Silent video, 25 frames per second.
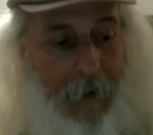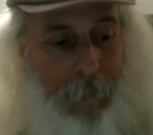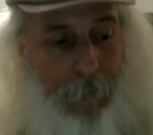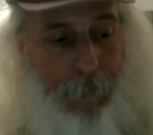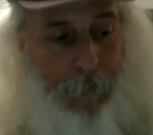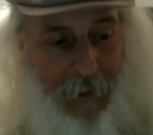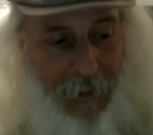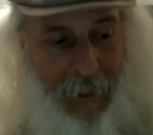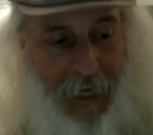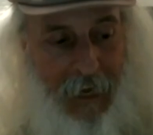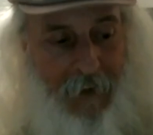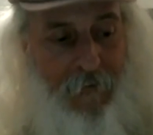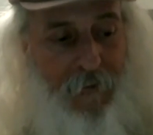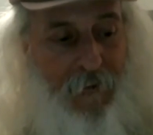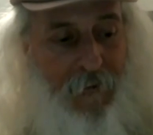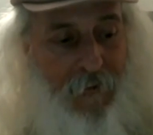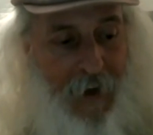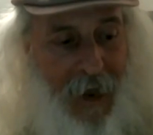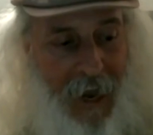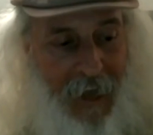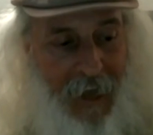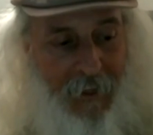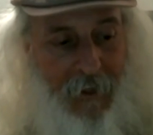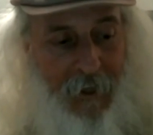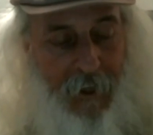Belief,
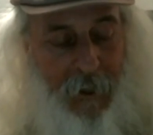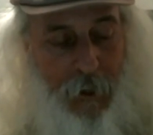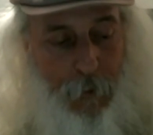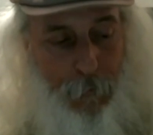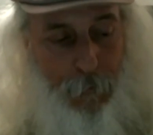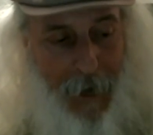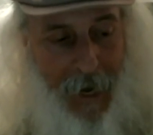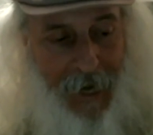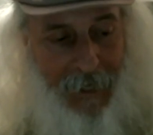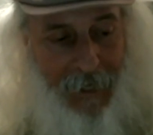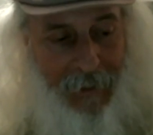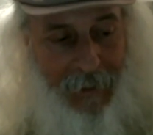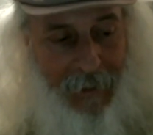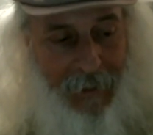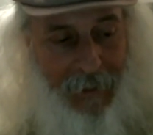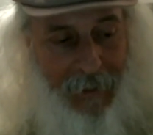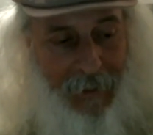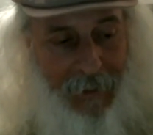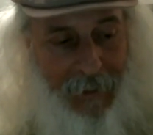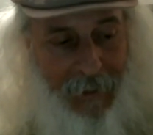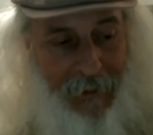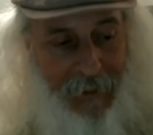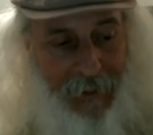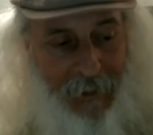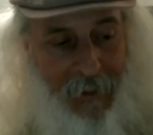faith,
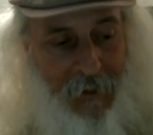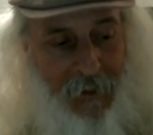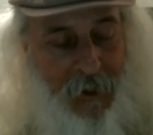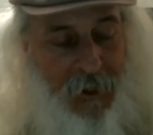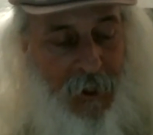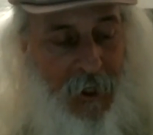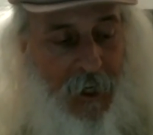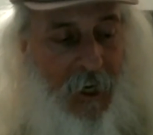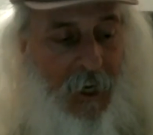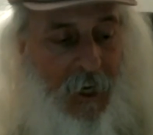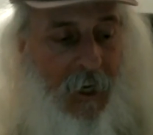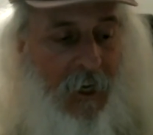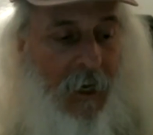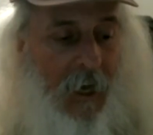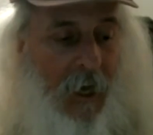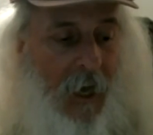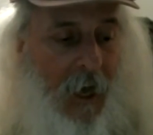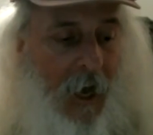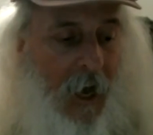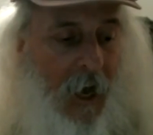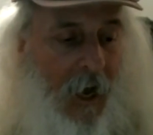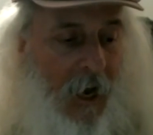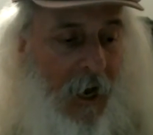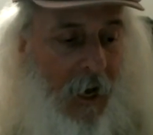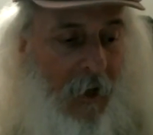expectancy,
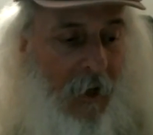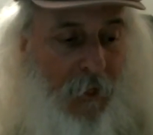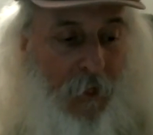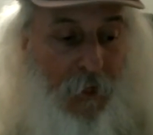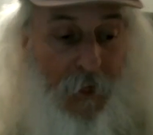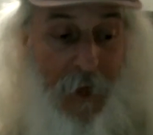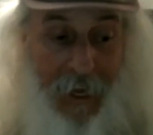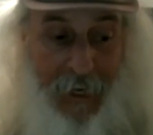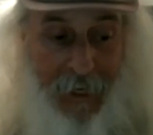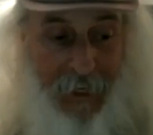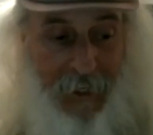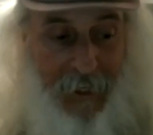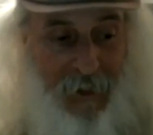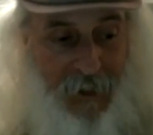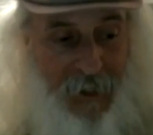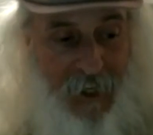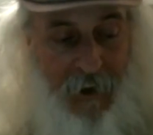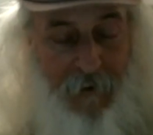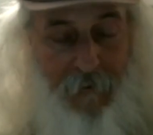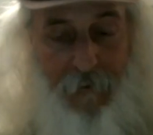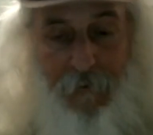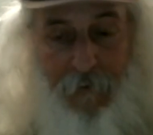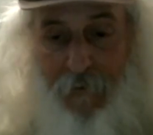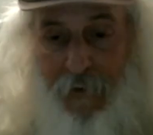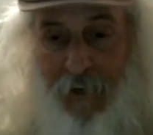uh, think as
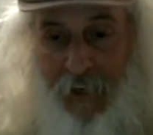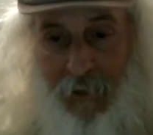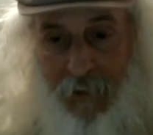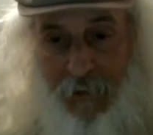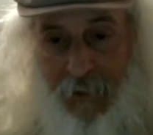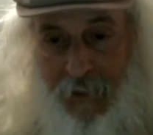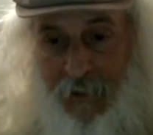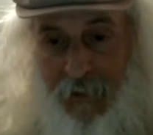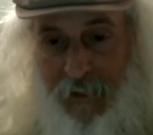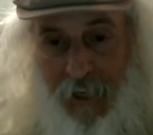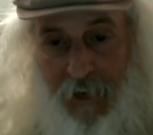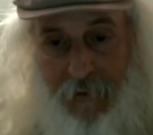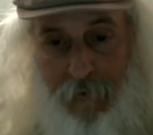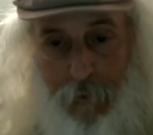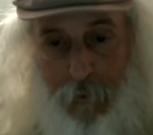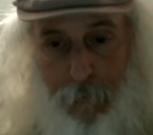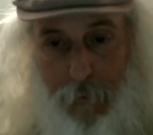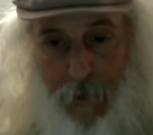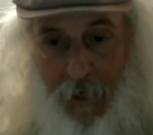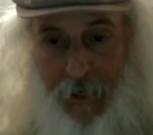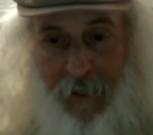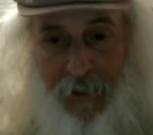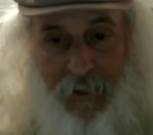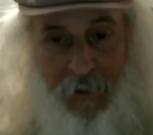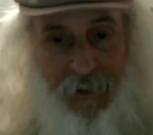if, feel as if,
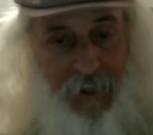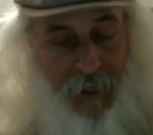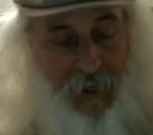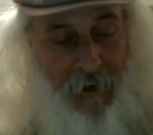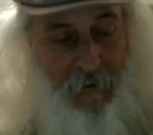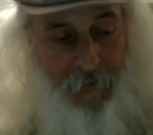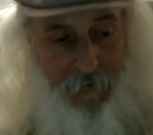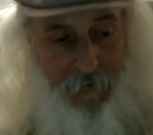speak as if,